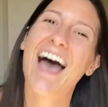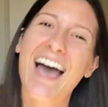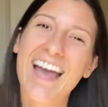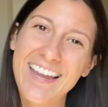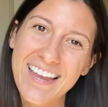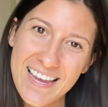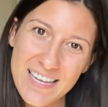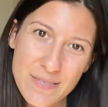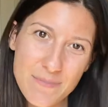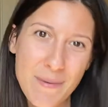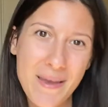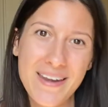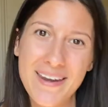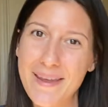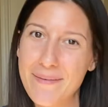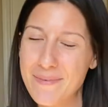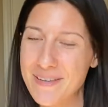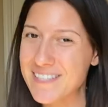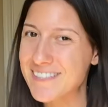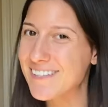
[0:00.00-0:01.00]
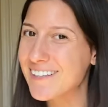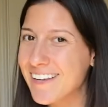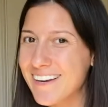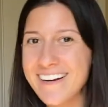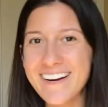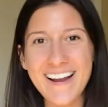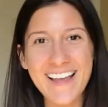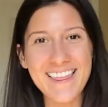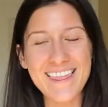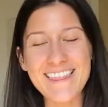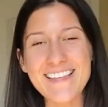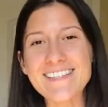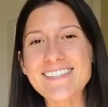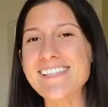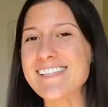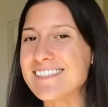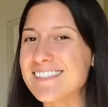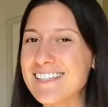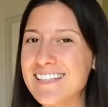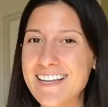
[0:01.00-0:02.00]
Hi guys, my name is Clare and this
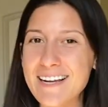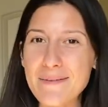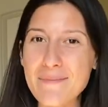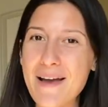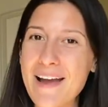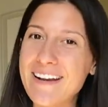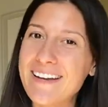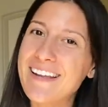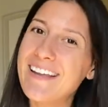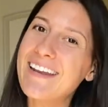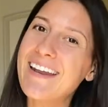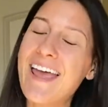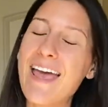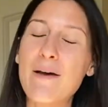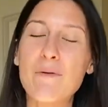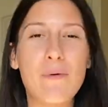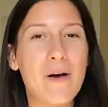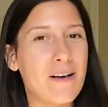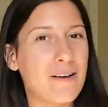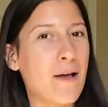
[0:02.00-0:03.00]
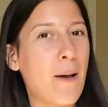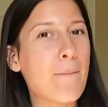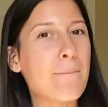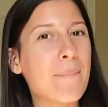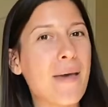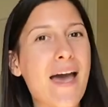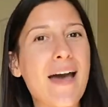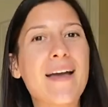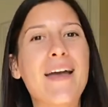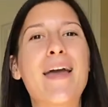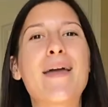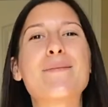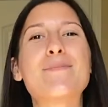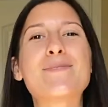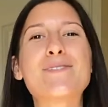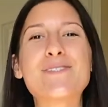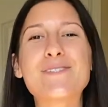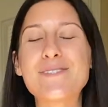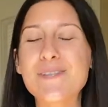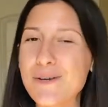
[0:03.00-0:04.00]
is Clareminded. Welcome back. I'm
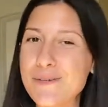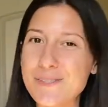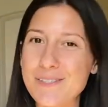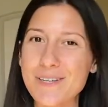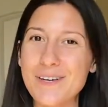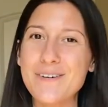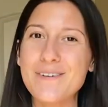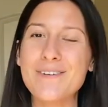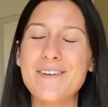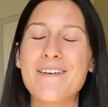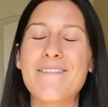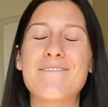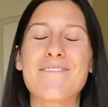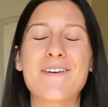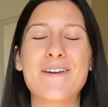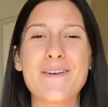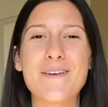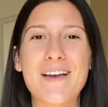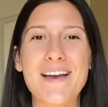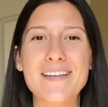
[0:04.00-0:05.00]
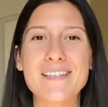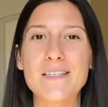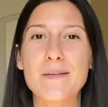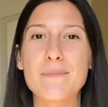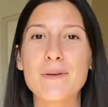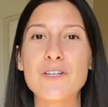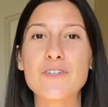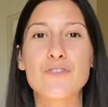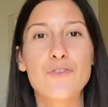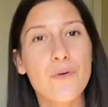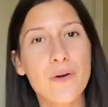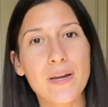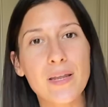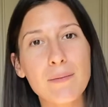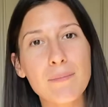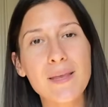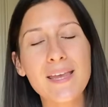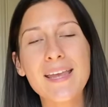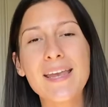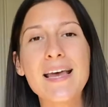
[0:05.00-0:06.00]
so stoked for you guys to be joining
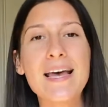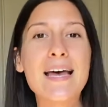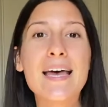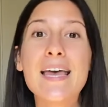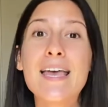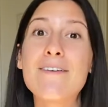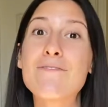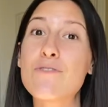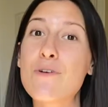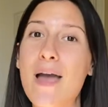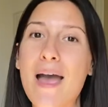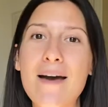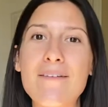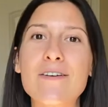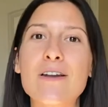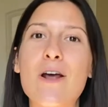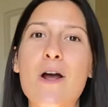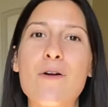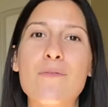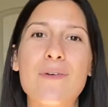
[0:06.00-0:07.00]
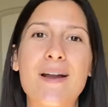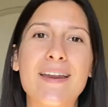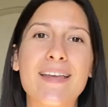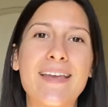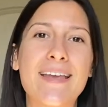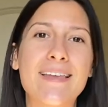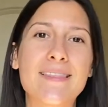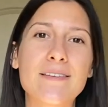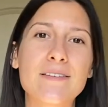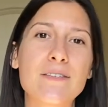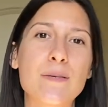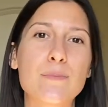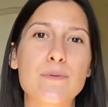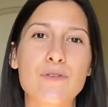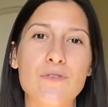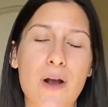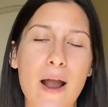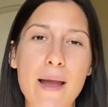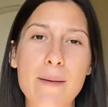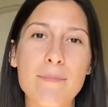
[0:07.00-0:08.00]
me. If you haven't already, hit the
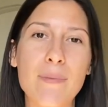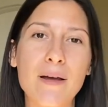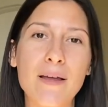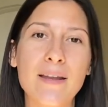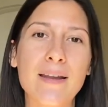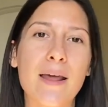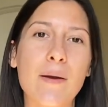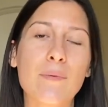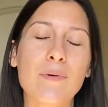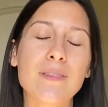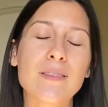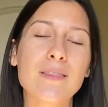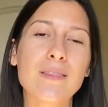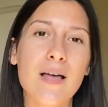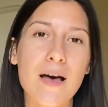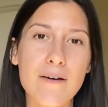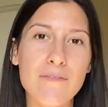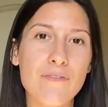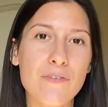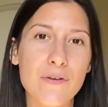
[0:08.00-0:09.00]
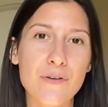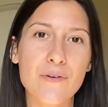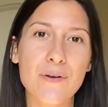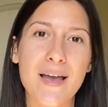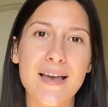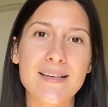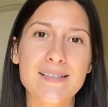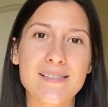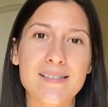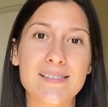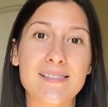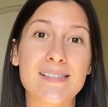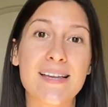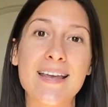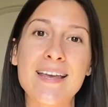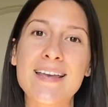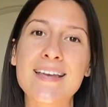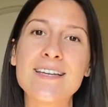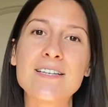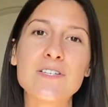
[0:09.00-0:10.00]
subscribe button. I would love for you guys to stay
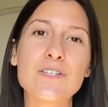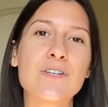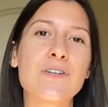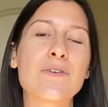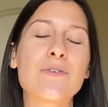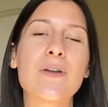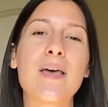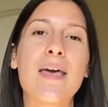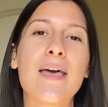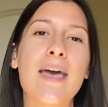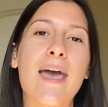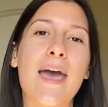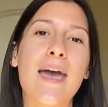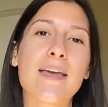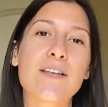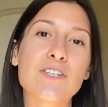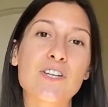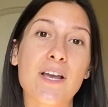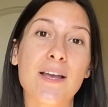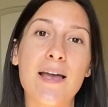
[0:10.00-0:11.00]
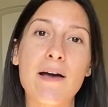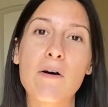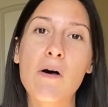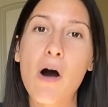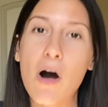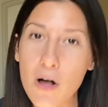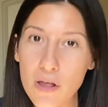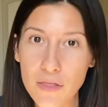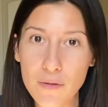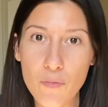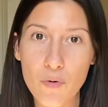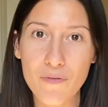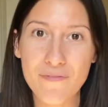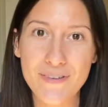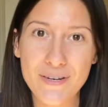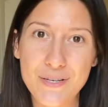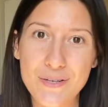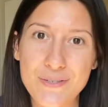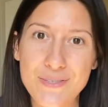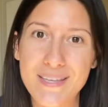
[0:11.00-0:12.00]
in tune and check out all the more
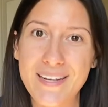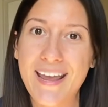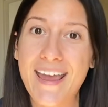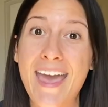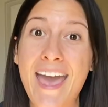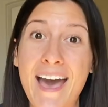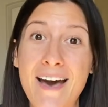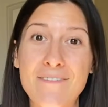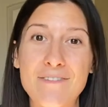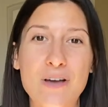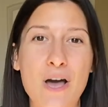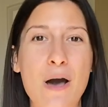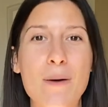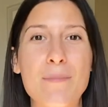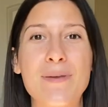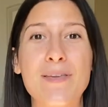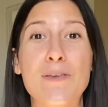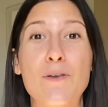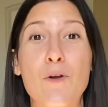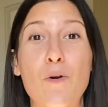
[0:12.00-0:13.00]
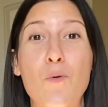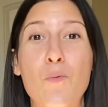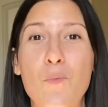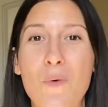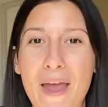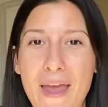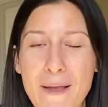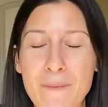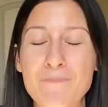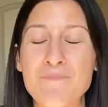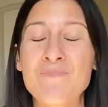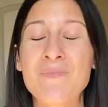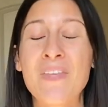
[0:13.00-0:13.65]
videos that I have coming your way.